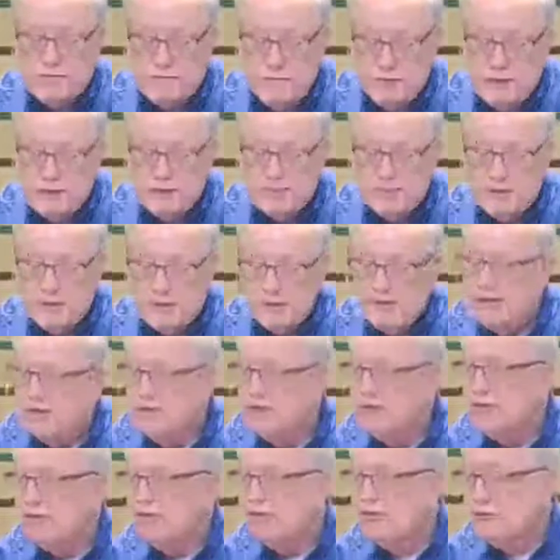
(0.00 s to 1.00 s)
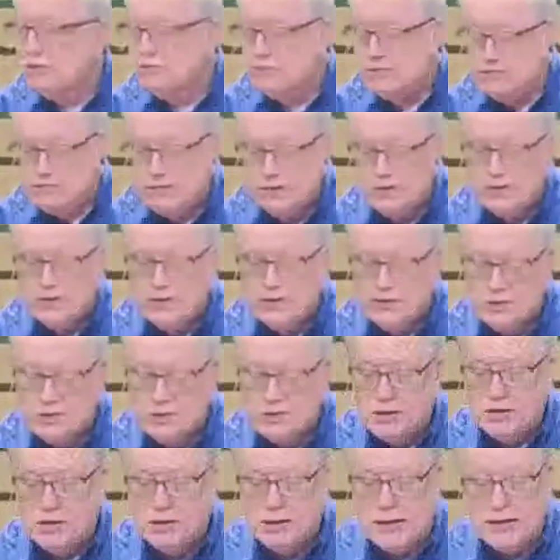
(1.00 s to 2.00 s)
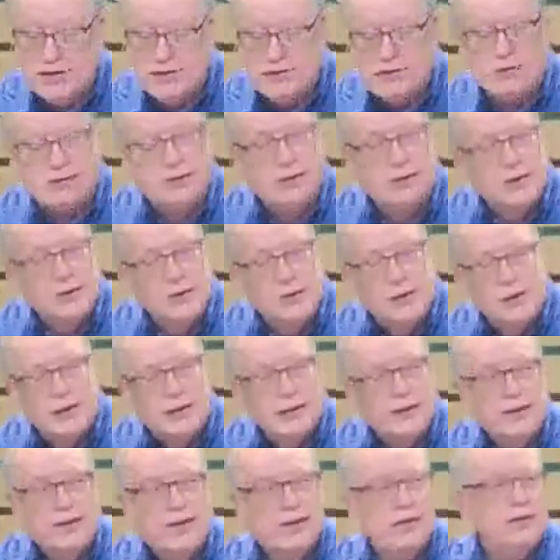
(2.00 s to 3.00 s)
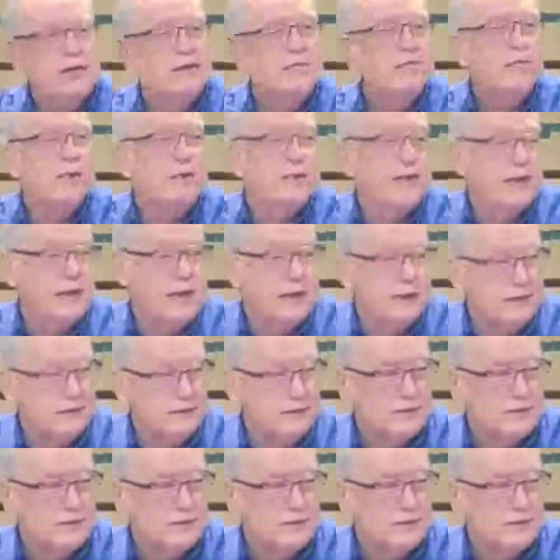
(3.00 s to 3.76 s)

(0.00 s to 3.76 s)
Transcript: family than the church of Jesus Christ. I can't live with that.